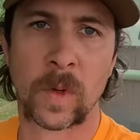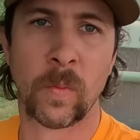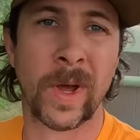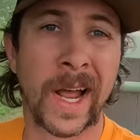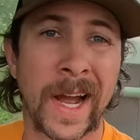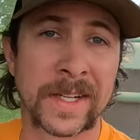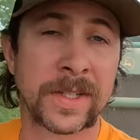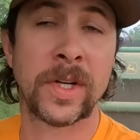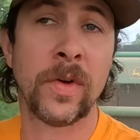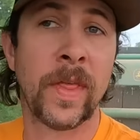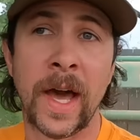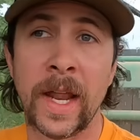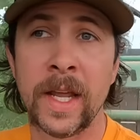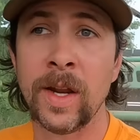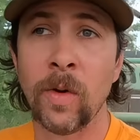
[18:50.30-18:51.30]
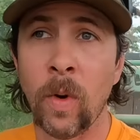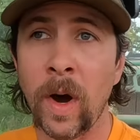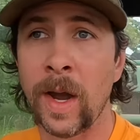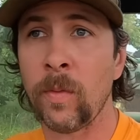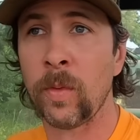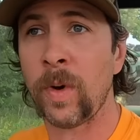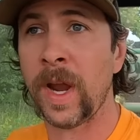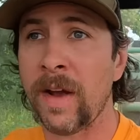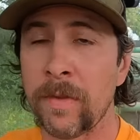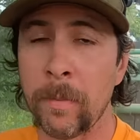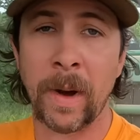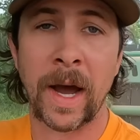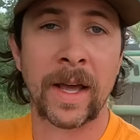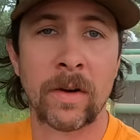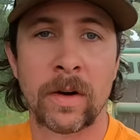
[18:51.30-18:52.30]
We like to do that anyway when we have the
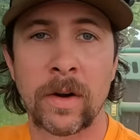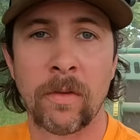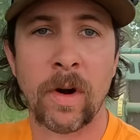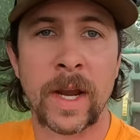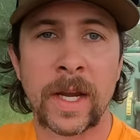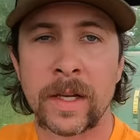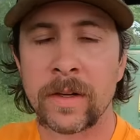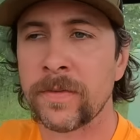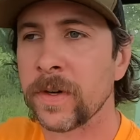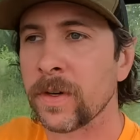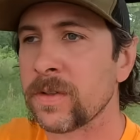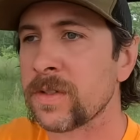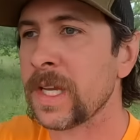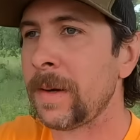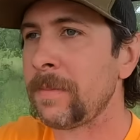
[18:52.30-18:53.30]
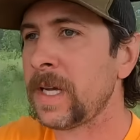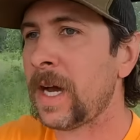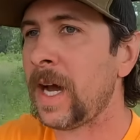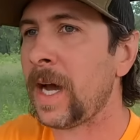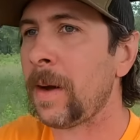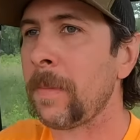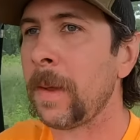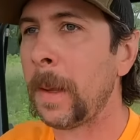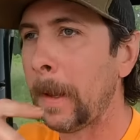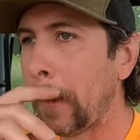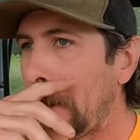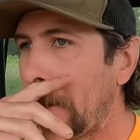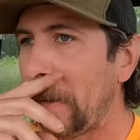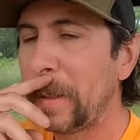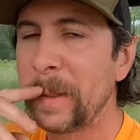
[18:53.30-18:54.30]
baler and the rake in the field at the same time.
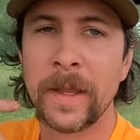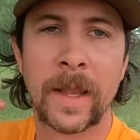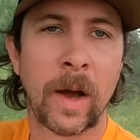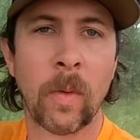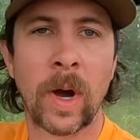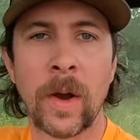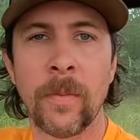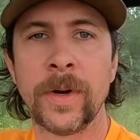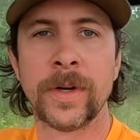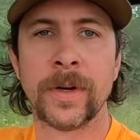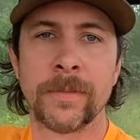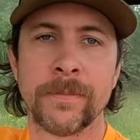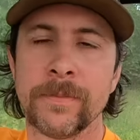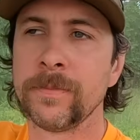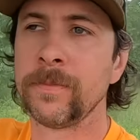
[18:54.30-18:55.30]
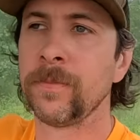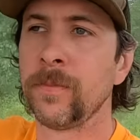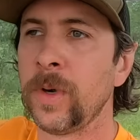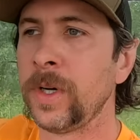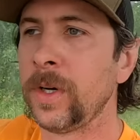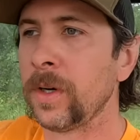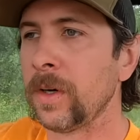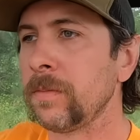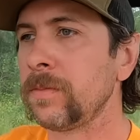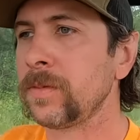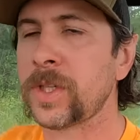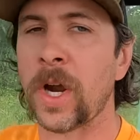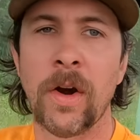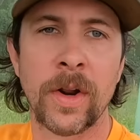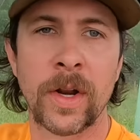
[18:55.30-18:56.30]
And that way when you're
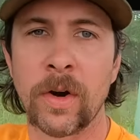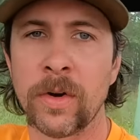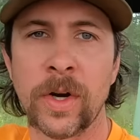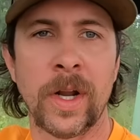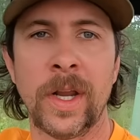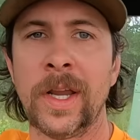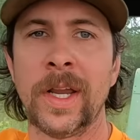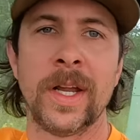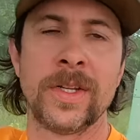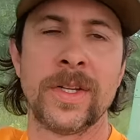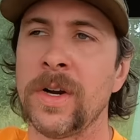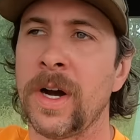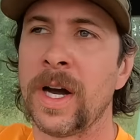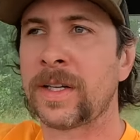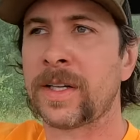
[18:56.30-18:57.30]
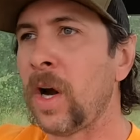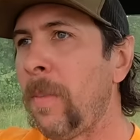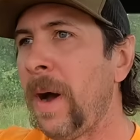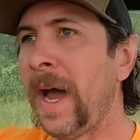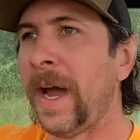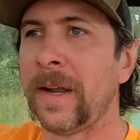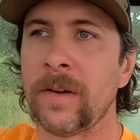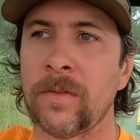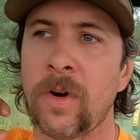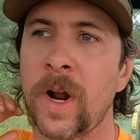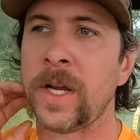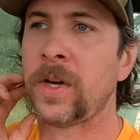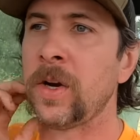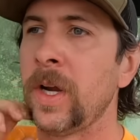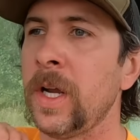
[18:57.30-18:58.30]
turning on your ends, you don't have to go back and
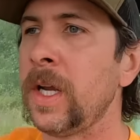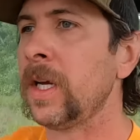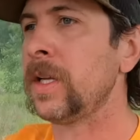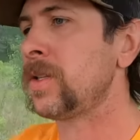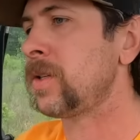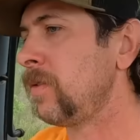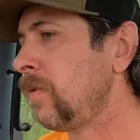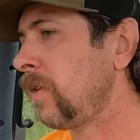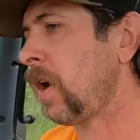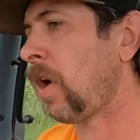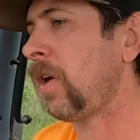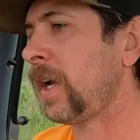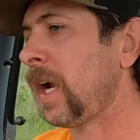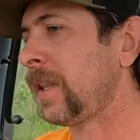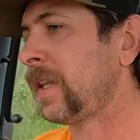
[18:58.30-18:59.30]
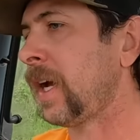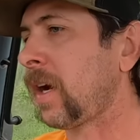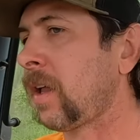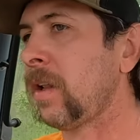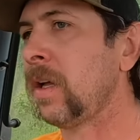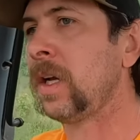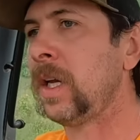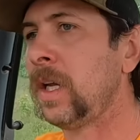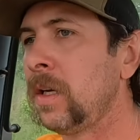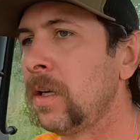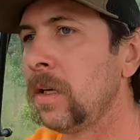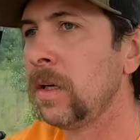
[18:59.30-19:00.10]
rake your ends. You already got that clean.